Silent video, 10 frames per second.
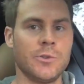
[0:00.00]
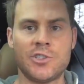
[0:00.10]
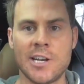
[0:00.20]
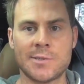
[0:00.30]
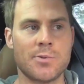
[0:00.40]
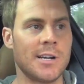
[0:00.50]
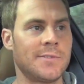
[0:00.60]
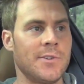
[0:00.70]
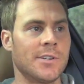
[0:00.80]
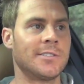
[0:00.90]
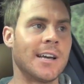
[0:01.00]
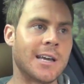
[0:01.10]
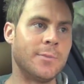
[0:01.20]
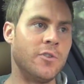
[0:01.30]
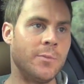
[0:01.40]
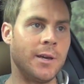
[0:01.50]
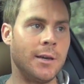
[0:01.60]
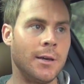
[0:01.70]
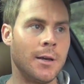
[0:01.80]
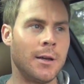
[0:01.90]
chest press for your second
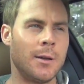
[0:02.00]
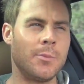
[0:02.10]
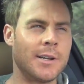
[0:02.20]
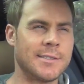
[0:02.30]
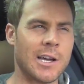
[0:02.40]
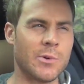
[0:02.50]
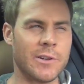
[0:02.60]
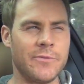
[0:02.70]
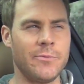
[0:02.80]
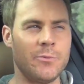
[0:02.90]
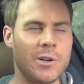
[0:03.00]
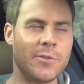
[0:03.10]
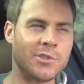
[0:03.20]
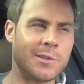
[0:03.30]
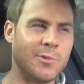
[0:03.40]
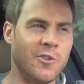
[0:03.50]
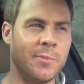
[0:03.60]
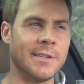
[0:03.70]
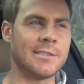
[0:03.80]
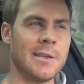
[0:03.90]
movement. But it's like, what if those are
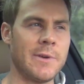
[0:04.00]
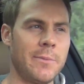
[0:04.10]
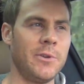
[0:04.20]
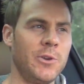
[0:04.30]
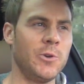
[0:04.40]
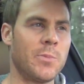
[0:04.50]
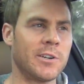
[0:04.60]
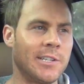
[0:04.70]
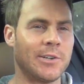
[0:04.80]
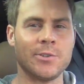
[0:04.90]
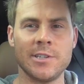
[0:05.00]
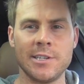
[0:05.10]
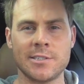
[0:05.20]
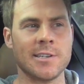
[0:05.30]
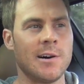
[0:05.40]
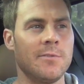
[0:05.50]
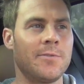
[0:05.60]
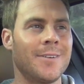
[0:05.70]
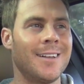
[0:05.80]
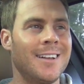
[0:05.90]
movements that maybe you particularly
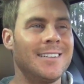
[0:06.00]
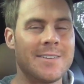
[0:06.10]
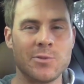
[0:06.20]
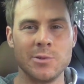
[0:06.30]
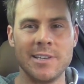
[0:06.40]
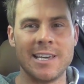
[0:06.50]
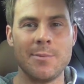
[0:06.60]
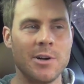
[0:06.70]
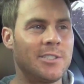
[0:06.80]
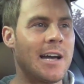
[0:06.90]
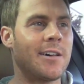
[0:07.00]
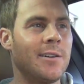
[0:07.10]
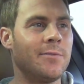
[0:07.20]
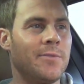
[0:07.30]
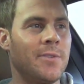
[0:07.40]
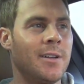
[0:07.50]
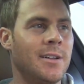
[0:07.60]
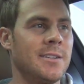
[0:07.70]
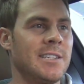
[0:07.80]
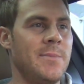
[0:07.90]
yourself never really get much out
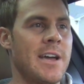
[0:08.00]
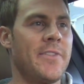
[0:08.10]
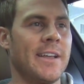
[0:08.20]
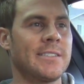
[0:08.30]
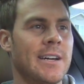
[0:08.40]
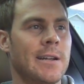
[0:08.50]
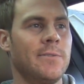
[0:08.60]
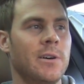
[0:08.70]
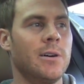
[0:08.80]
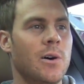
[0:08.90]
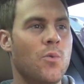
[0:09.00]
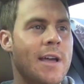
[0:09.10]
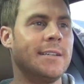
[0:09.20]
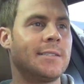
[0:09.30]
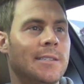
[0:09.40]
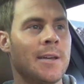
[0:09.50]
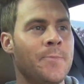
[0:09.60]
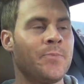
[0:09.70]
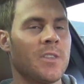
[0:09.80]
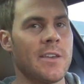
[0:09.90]
of? To me, I think it's kind of a
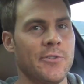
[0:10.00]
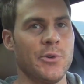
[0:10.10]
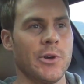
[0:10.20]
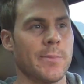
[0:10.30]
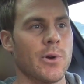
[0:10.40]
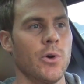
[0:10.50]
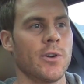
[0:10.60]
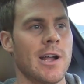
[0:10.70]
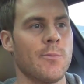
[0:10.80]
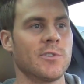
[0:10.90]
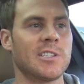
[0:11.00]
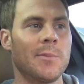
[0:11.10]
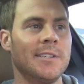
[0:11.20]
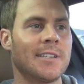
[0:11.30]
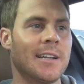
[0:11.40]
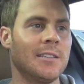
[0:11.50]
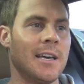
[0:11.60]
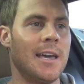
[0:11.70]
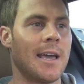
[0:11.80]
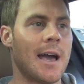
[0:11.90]
waste if you're doing a program where somebody's kind of
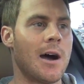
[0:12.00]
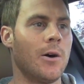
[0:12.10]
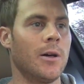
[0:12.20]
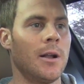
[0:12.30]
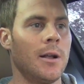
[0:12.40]
laying out